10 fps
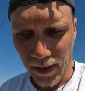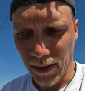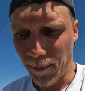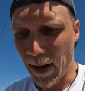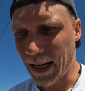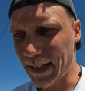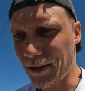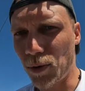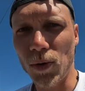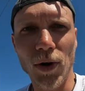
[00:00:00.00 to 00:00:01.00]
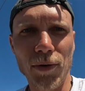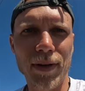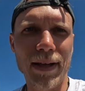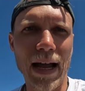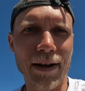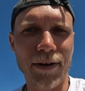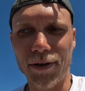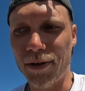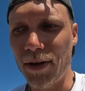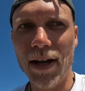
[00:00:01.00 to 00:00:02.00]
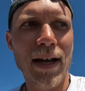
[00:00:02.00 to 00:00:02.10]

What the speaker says: the paint all over the anchor,